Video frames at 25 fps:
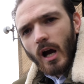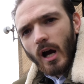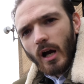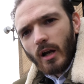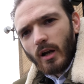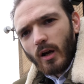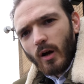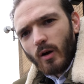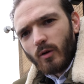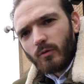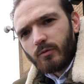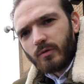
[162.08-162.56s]

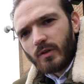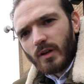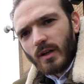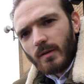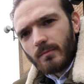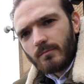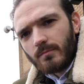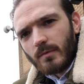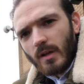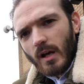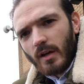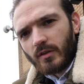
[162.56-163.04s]
And hopefully
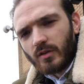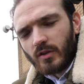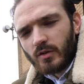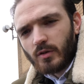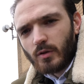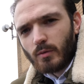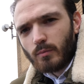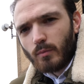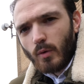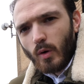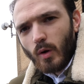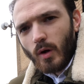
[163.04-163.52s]
as I
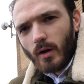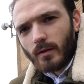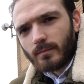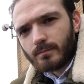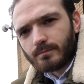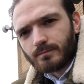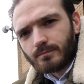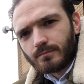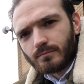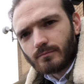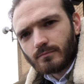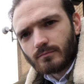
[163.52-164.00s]
do more,
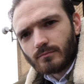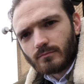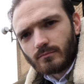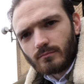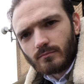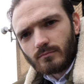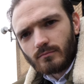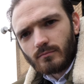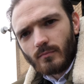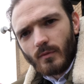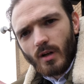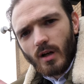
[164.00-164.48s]

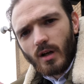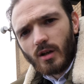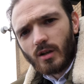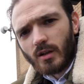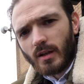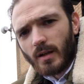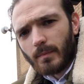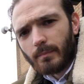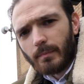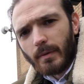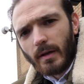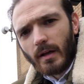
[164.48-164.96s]
I'll
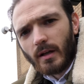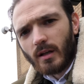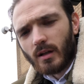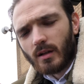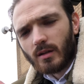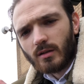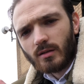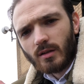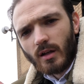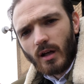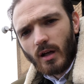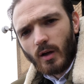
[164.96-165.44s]
get
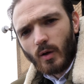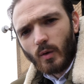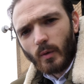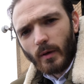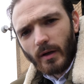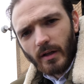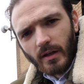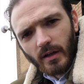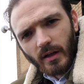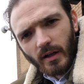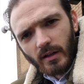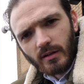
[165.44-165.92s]
better and
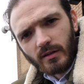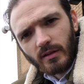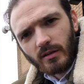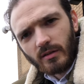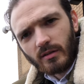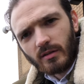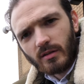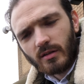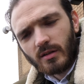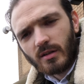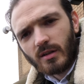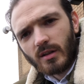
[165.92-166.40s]
quicker at
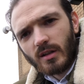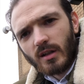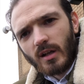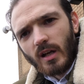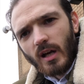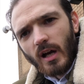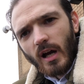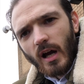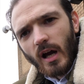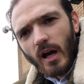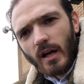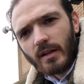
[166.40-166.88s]
it.
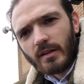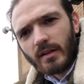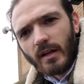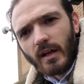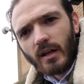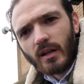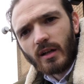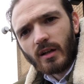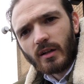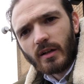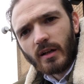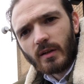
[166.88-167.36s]
And
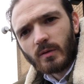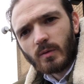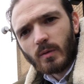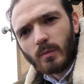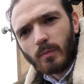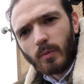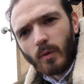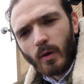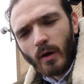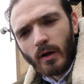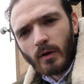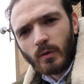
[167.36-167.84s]
then I'll get to a
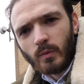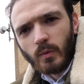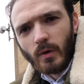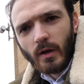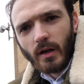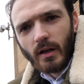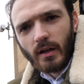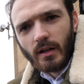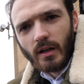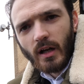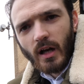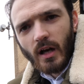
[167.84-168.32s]
point
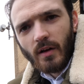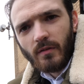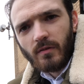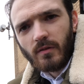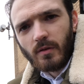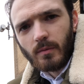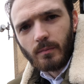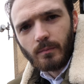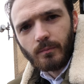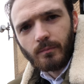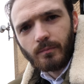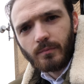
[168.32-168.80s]
where I can have
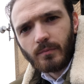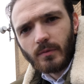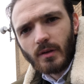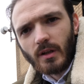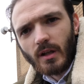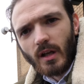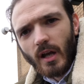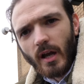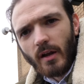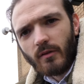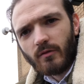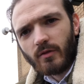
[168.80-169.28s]
them
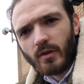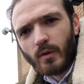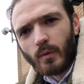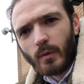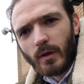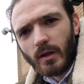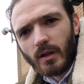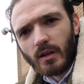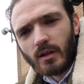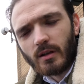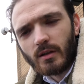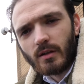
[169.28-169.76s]
every
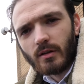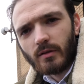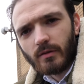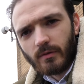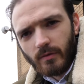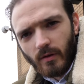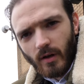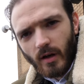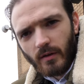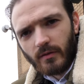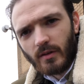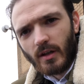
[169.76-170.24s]
week,
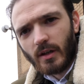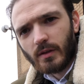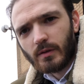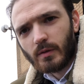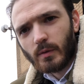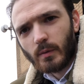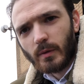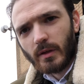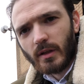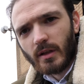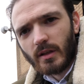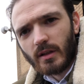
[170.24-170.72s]
5 days
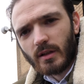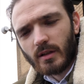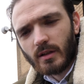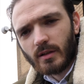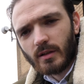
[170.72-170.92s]
a week.